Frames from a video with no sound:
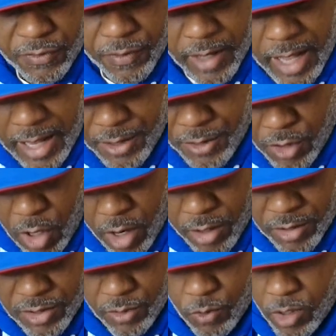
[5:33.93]
Forgotten
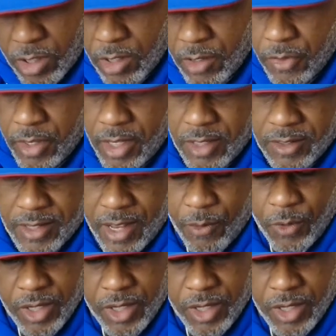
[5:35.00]
Daughters, and one of the things that we